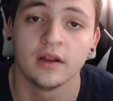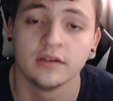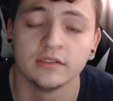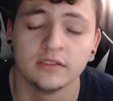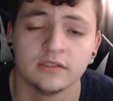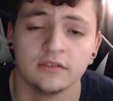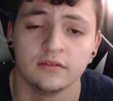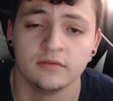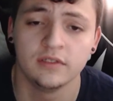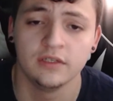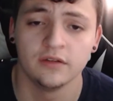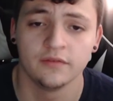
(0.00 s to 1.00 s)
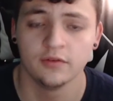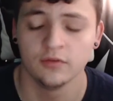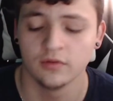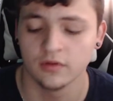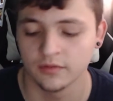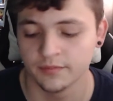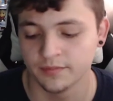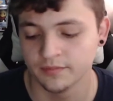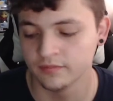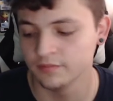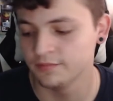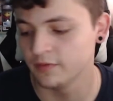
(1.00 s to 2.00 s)
I just seen a few other
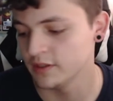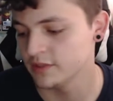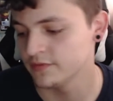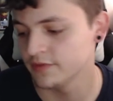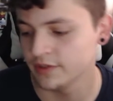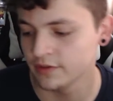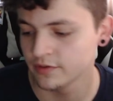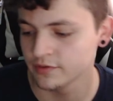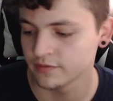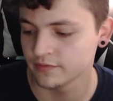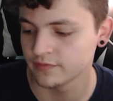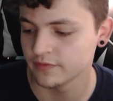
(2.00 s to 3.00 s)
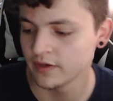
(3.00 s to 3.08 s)
police videos of